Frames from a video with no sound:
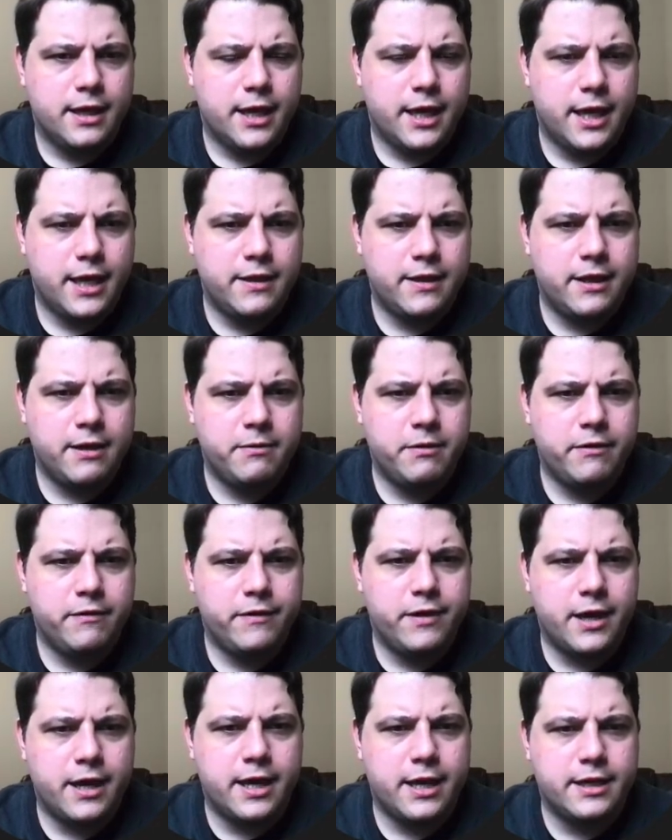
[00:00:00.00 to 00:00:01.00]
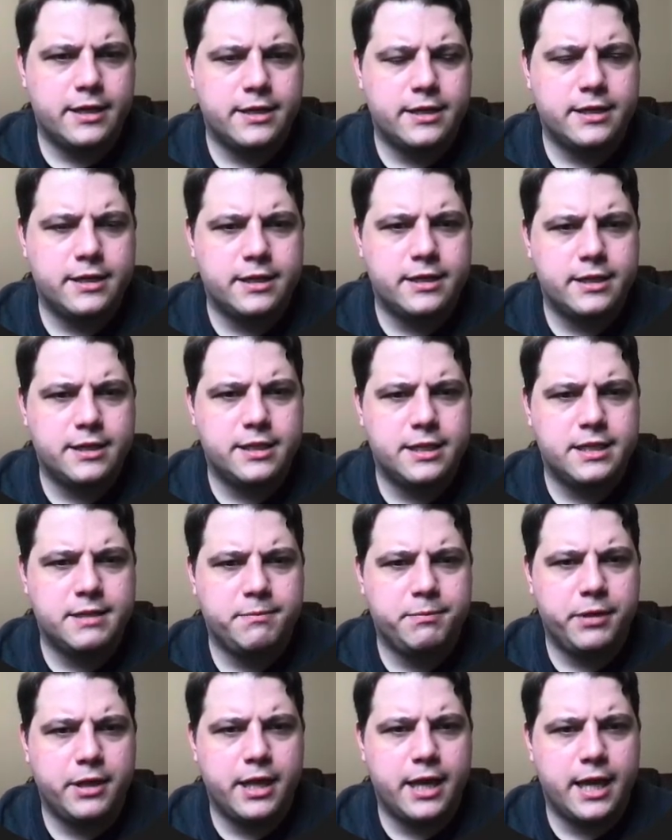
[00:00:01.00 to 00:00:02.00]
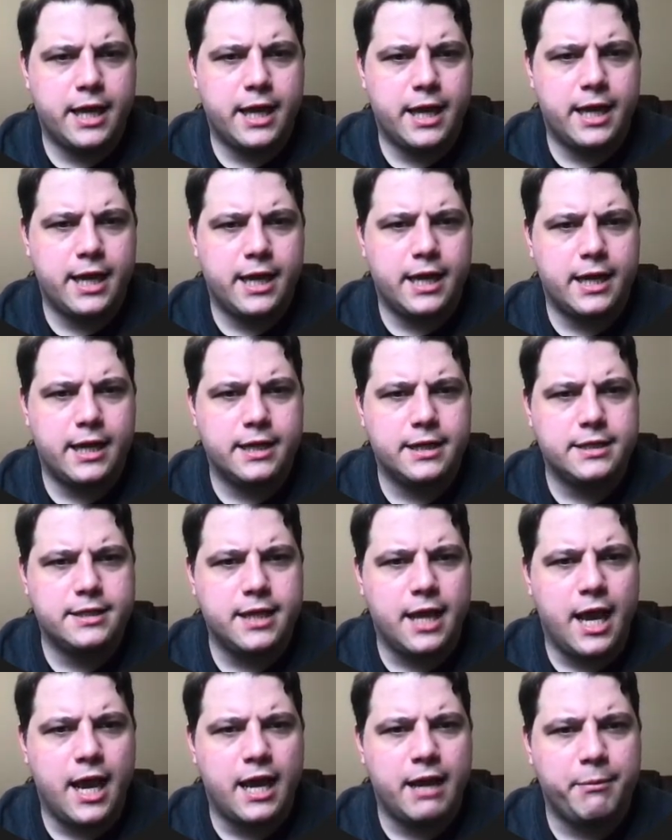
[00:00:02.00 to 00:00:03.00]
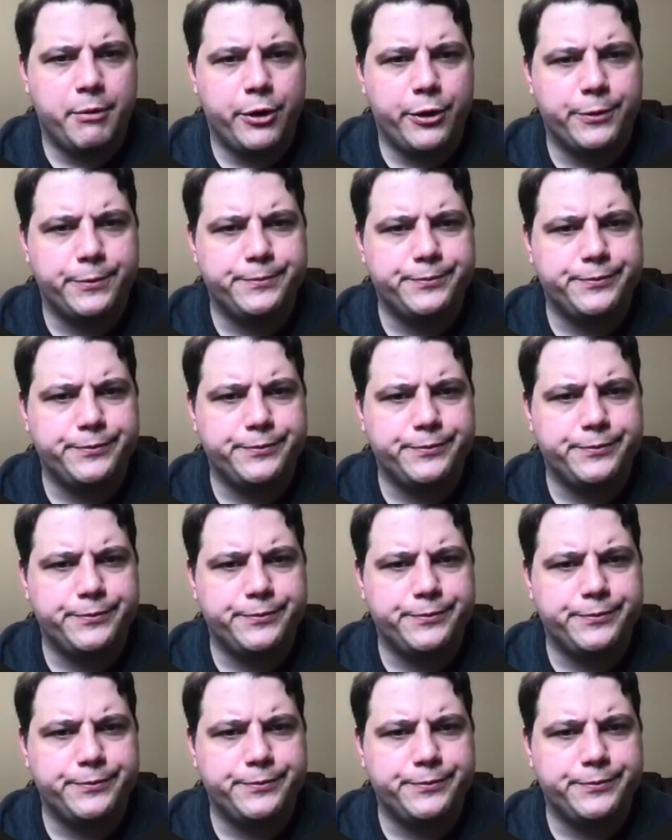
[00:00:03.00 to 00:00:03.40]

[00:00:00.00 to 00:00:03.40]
And then we've got display timer.